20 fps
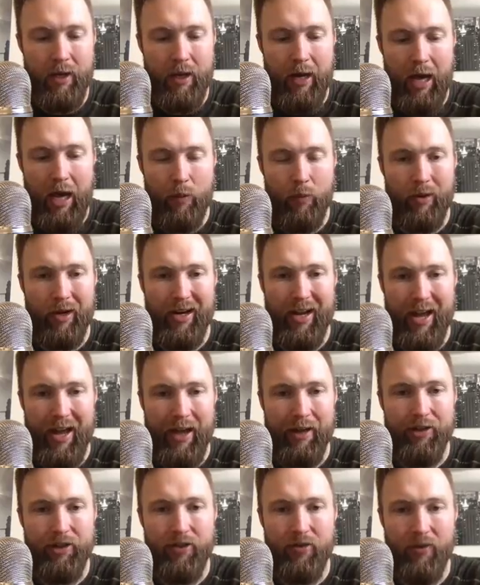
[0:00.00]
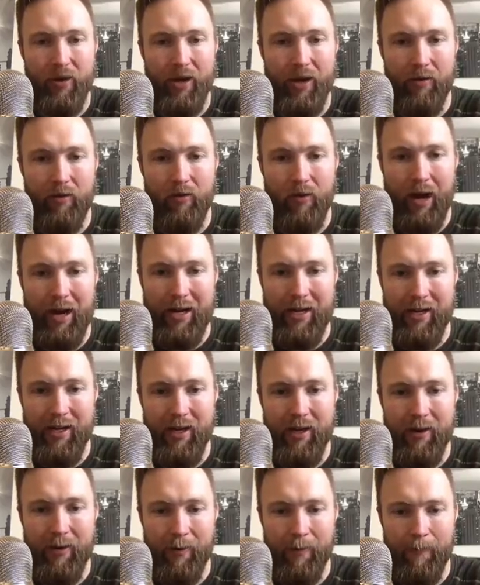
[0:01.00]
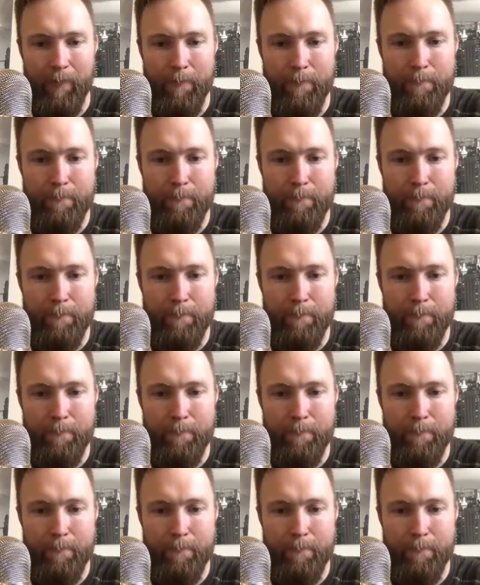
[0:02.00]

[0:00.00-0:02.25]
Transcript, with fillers: and we're going to enter it right here.